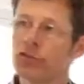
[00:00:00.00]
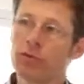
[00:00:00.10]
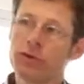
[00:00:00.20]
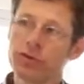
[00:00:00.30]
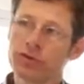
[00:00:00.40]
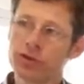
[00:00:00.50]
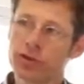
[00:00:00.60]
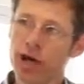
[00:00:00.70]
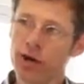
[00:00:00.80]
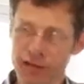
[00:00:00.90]
So we wanted
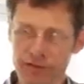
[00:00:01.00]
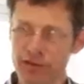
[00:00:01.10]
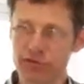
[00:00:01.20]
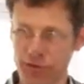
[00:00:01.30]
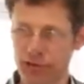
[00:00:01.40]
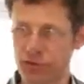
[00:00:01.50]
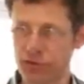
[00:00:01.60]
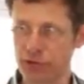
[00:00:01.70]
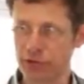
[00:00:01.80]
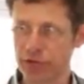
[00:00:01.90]
to know, is this really
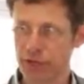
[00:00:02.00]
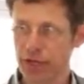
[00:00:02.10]
true?